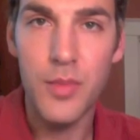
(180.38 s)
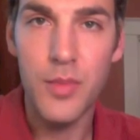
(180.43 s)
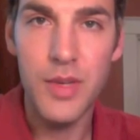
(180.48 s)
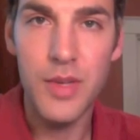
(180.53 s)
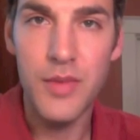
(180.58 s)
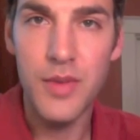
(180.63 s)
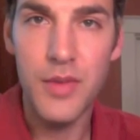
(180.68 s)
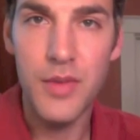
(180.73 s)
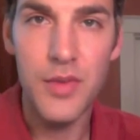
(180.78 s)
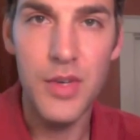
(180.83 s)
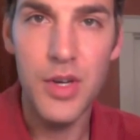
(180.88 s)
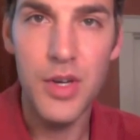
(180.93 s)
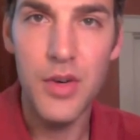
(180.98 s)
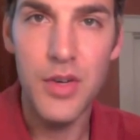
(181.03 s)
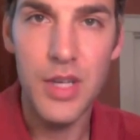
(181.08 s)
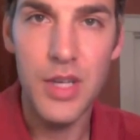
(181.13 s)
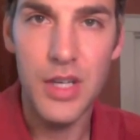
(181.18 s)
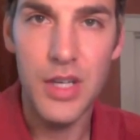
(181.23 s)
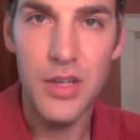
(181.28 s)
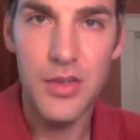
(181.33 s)
even if you don't
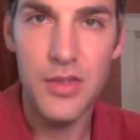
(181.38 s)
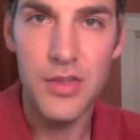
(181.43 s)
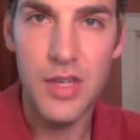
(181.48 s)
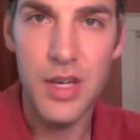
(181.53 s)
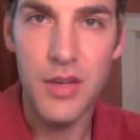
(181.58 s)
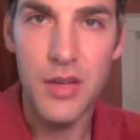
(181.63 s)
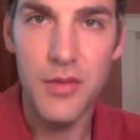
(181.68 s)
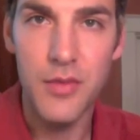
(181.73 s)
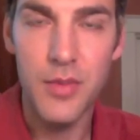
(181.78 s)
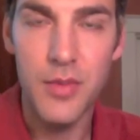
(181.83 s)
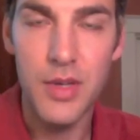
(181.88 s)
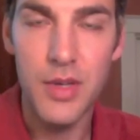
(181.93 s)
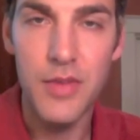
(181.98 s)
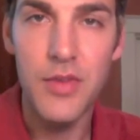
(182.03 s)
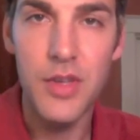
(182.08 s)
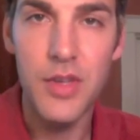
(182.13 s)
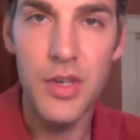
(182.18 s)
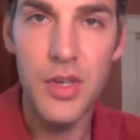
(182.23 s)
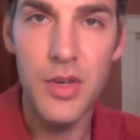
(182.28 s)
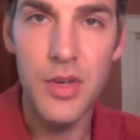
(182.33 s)
nick yourself, but if
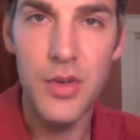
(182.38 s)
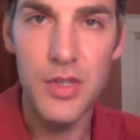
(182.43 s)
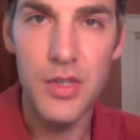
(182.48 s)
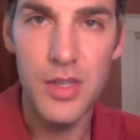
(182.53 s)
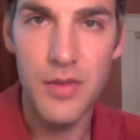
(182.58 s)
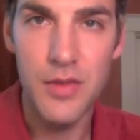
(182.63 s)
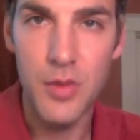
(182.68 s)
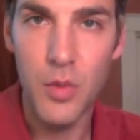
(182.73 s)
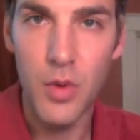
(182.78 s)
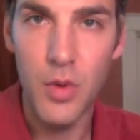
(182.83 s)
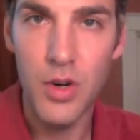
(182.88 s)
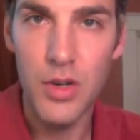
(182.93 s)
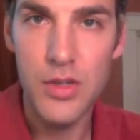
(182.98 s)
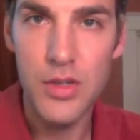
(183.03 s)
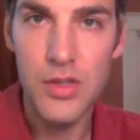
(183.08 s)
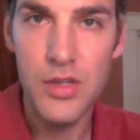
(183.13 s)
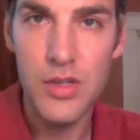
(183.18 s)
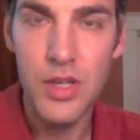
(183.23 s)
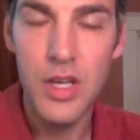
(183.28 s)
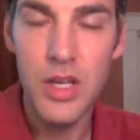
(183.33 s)
you do, it's even
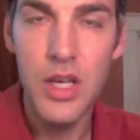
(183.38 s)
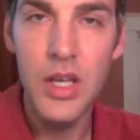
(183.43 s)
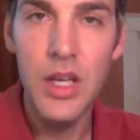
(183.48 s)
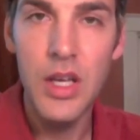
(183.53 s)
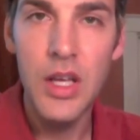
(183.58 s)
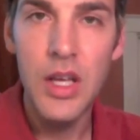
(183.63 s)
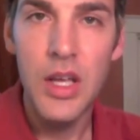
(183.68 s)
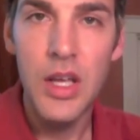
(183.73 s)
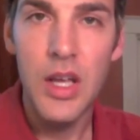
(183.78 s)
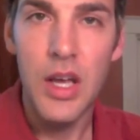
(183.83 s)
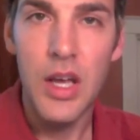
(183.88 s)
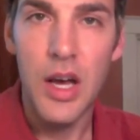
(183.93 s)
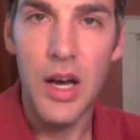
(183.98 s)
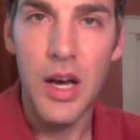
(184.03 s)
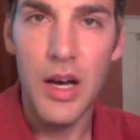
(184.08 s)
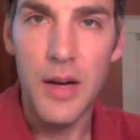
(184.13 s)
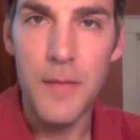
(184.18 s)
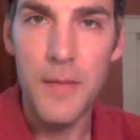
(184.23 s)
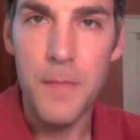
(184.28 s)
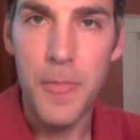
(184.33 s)
worse.
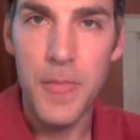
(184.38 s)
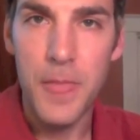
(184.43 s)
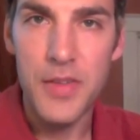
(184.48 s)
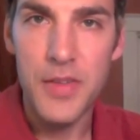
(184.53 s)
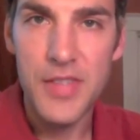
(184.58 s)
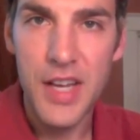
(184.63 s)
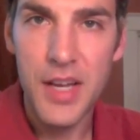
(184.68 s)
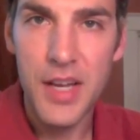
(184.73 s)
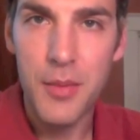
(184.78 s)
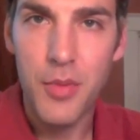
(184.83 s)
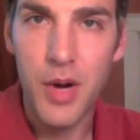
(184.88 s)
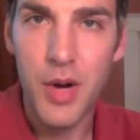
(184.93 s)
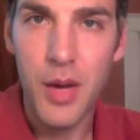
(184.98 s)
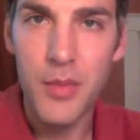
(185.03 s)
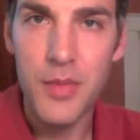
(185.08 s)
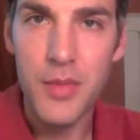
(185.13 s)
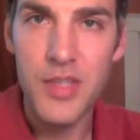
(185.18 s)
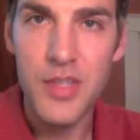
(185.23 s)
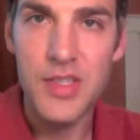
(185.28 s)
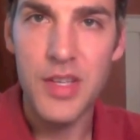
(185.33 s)
The second
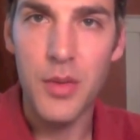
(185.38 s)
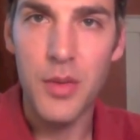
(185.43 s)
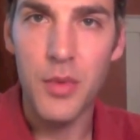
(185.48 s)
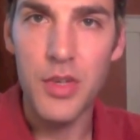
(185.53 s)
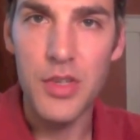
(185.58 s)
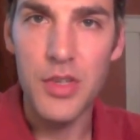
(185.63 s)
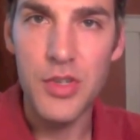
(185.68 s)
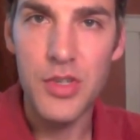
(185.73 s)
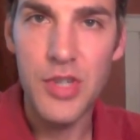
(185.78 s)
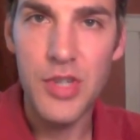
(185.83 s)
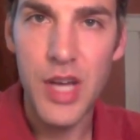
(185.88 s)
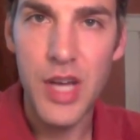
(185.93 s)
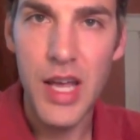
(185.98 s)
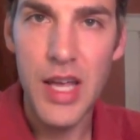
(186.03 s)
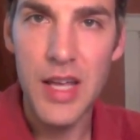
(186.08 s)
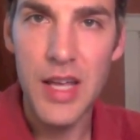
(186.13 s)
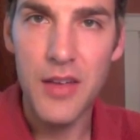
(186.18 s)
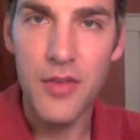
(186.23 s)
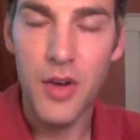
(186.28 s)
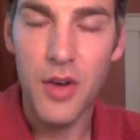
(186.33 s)
problem is that when you
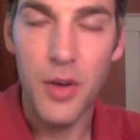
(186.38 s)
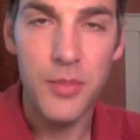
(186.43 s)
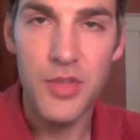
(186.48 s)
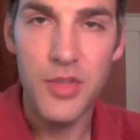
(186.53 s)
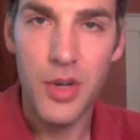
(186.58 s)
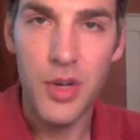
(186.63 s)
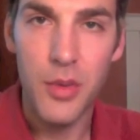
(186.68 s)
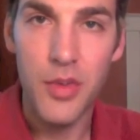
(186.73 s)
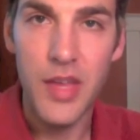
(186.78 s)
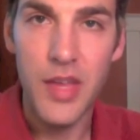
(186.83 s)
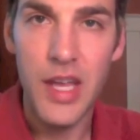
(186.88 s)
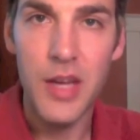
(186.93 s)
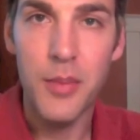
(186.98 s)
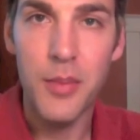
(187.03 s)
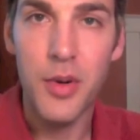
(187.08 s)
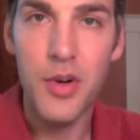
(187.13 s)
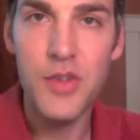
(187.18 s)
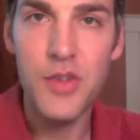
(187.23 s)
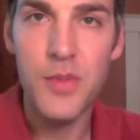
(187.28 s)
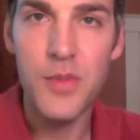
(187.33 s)
shave, I'm sorry, the
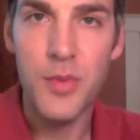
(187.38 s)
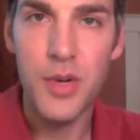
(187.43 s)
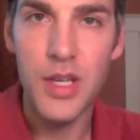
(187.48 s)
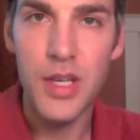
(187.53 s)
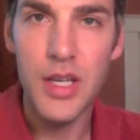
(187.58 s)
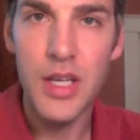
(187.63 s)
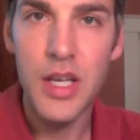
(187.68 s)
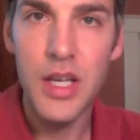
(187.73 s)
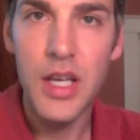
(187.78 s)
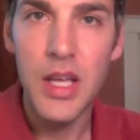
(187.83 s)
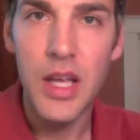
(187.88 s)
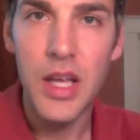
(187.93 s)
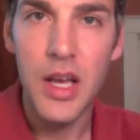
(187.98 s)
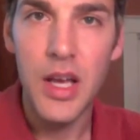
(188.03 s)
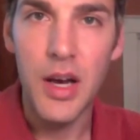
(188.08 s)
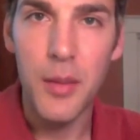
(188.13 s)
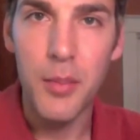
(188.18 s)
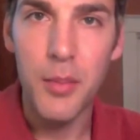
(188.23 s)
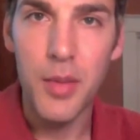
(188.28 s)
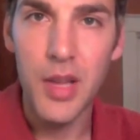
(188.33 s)
antiperspirant
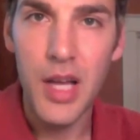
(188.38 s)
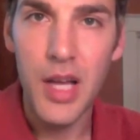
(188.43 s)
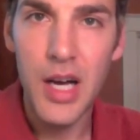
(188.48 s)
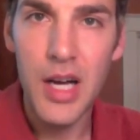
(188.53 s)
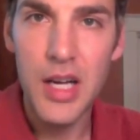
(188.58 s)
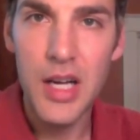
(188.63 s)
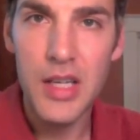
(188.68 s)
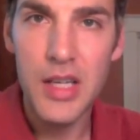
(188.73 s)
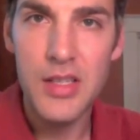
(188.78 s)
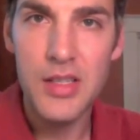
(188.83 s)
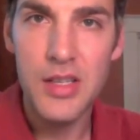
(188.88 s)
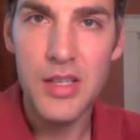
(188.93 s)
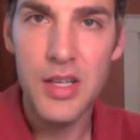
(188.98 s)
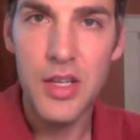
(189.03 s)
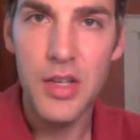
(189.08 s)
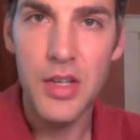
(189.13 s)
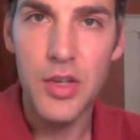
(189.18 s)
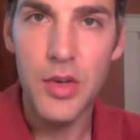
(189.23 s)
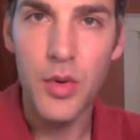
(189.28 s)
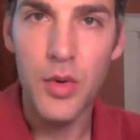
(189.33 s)
blocks
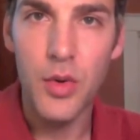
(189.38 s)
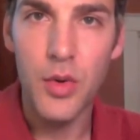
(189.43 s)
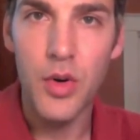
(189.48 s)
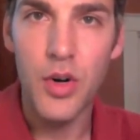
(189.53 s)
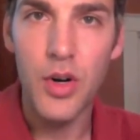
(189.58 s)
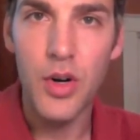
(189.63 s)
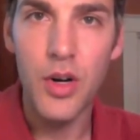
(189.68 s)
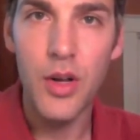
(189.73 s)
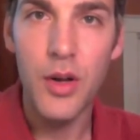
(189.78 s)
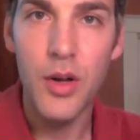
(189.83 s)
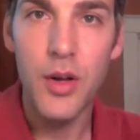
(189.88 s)
your